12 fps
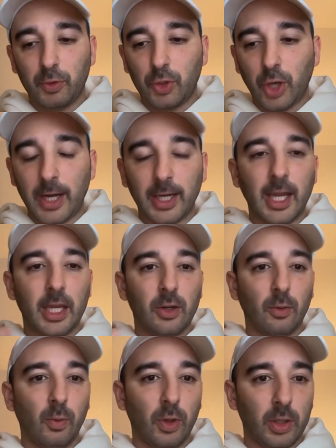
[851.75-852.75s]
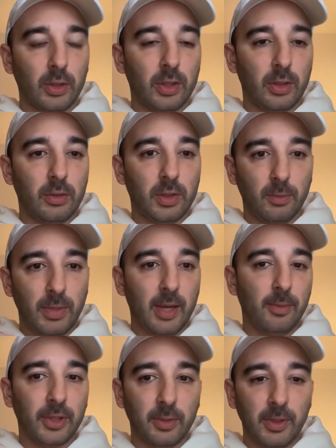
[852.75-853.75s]
try to get your work to be
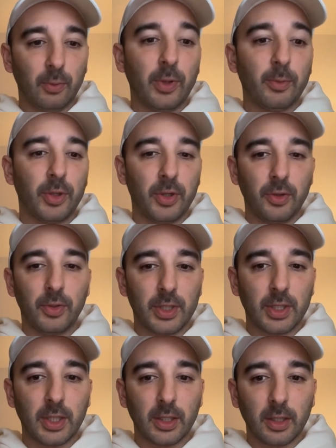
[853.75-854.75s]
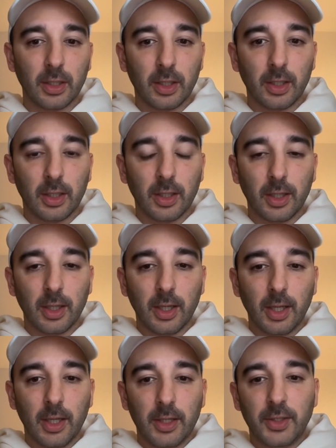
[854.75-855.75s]
able to be reproduced.
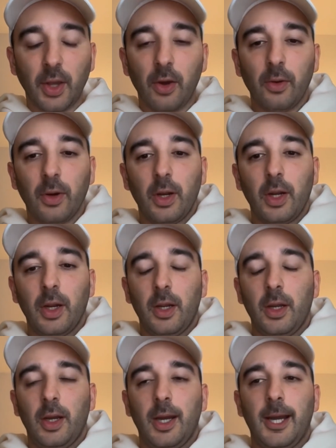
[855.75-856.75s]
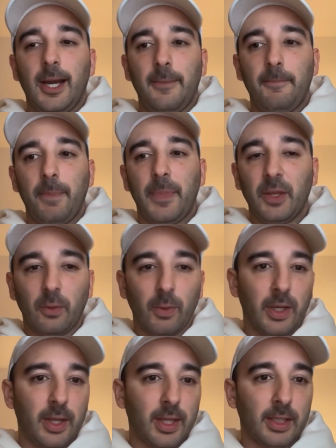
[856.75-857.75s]
So, one of
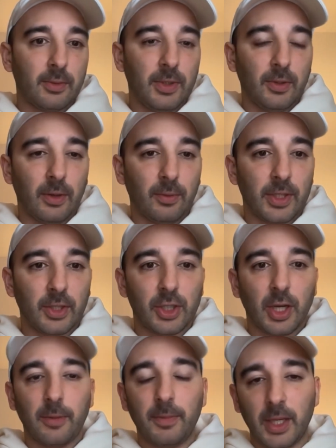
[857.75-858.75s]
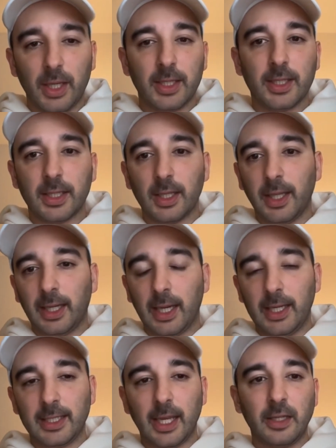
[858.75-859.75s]
the things we do at ResearchHub is like
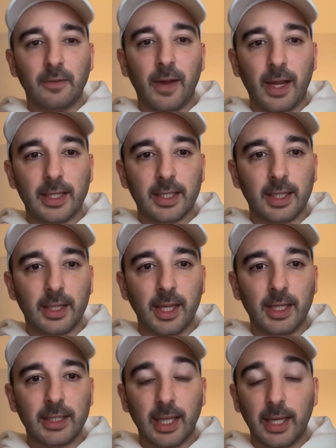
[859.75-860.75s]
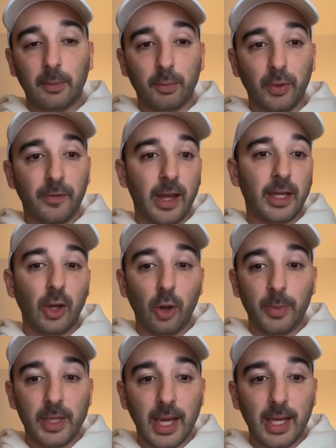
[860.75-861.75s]
incentivize things like providing
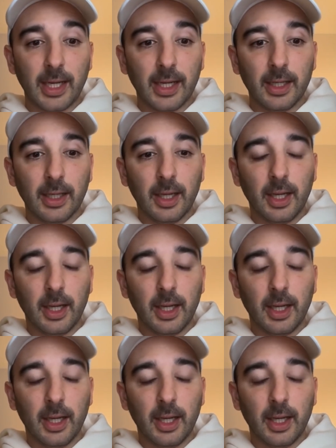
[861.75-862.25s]
open data,